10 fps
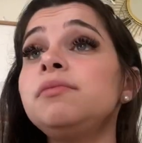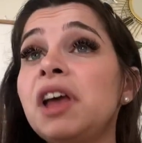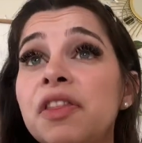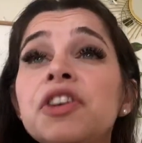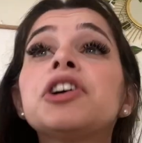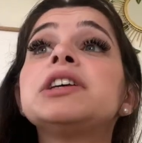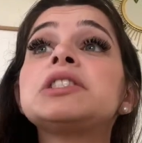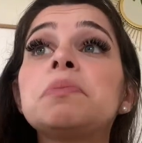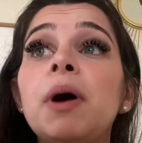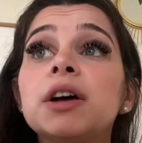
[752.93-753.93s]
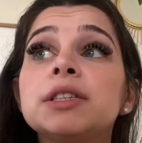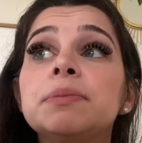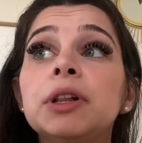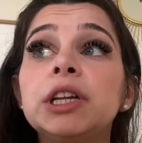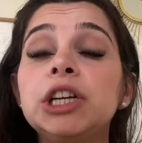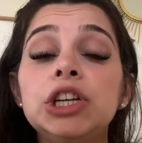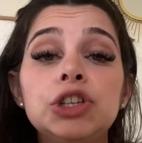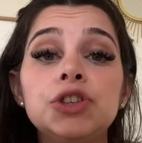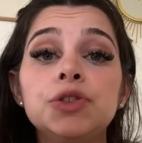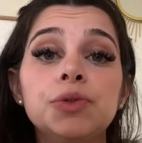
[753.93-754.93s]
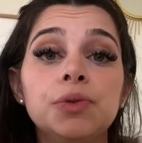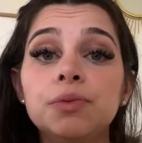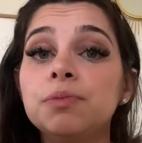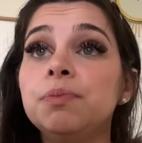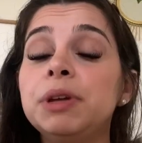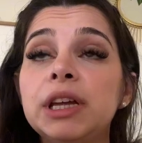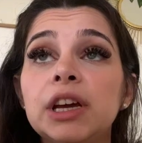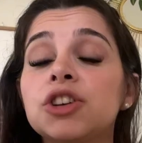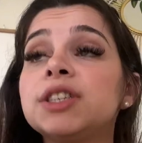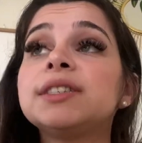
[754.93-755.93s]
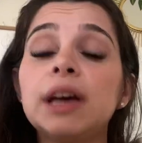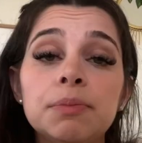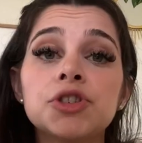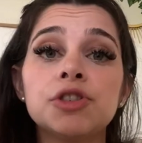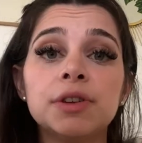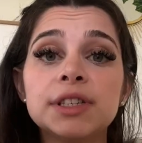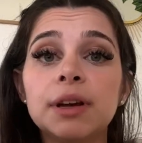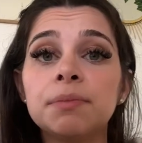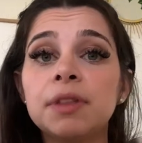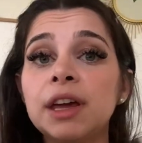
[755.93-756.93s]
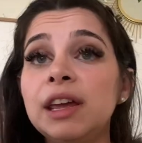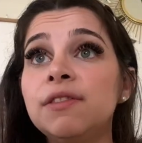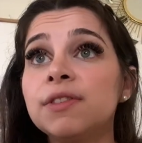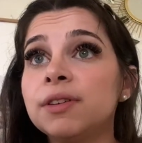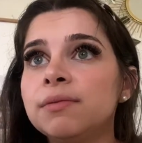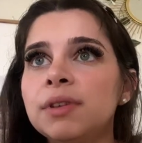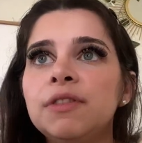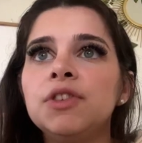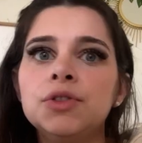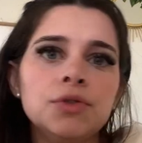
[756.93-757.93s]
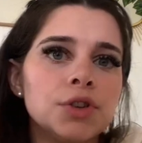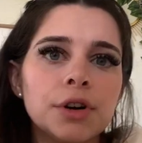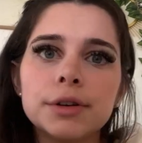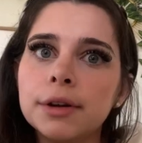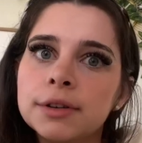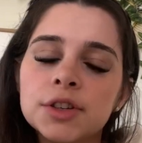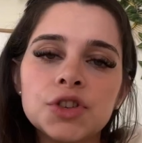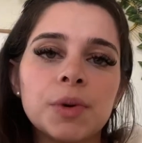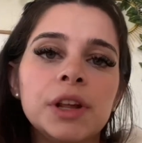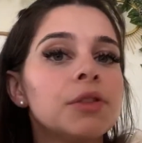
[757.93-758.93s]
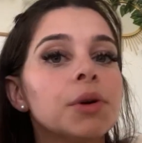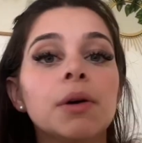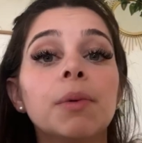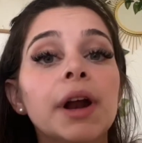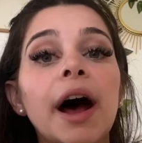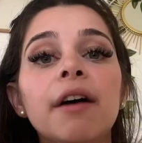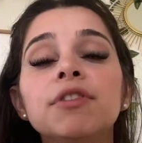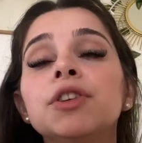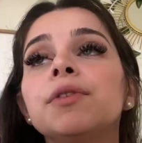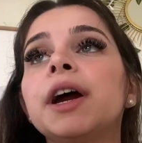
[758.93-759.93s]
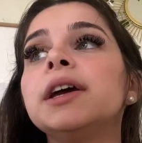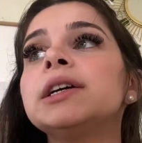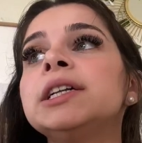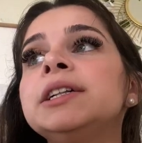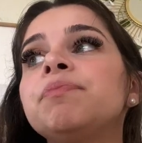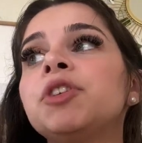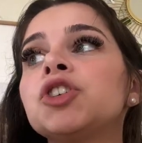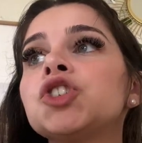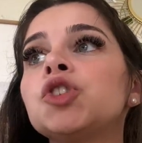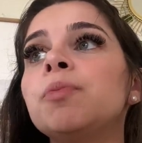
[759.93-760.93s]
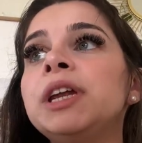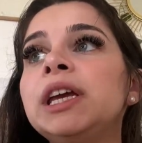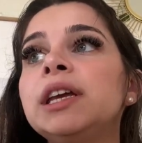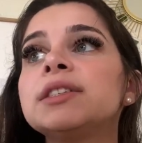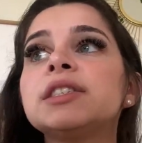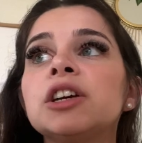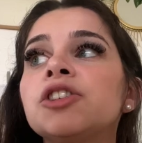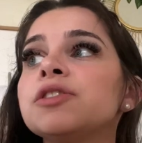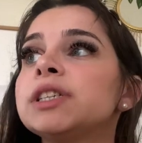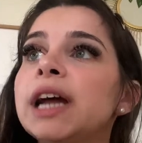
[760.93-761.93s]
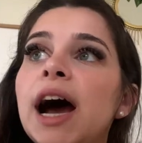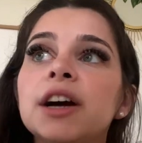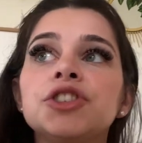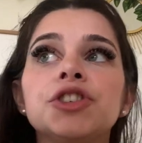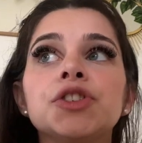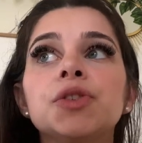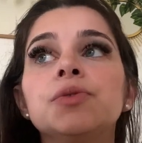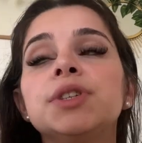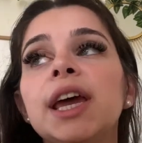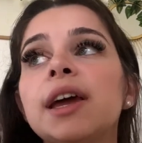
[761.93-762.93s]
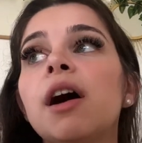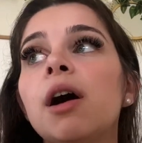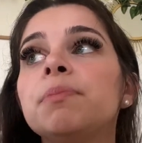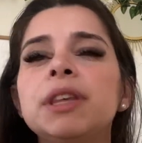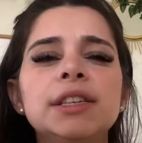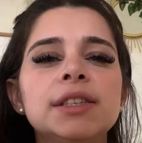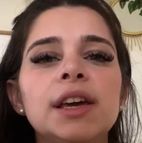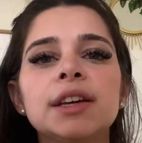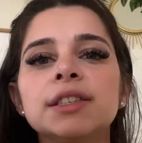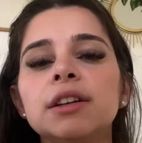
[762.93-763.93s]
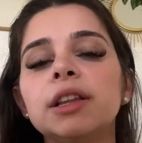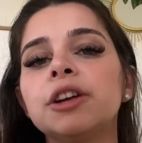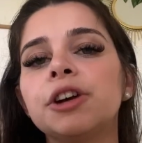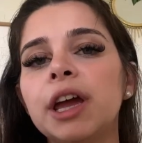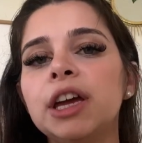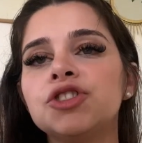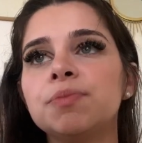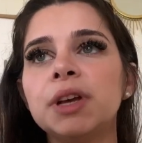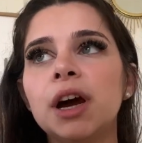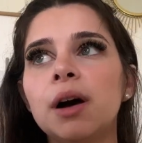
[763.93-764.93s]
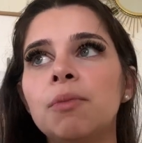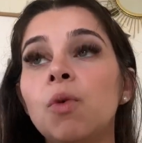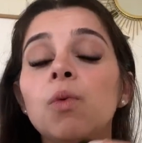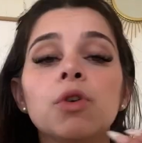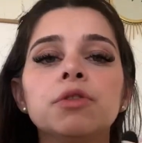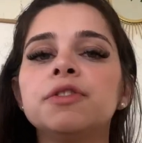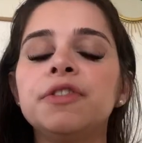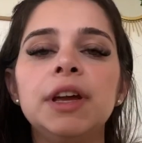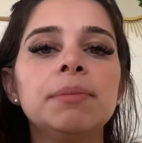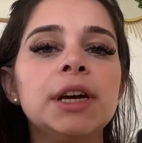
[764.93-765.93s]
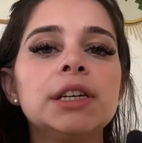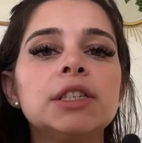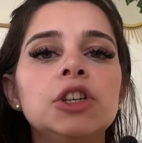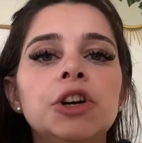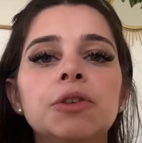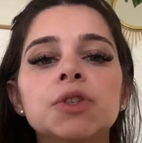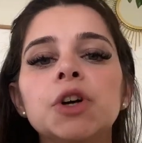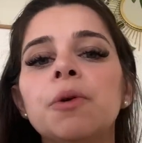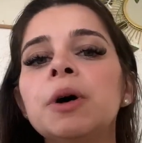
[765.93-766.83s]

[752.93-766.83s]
there is the possibility to be exceptional at something, even if you do start tennis at 23 or what have you, right? There are so many singers and actors who take up these things at a later age and become world famous, you know? So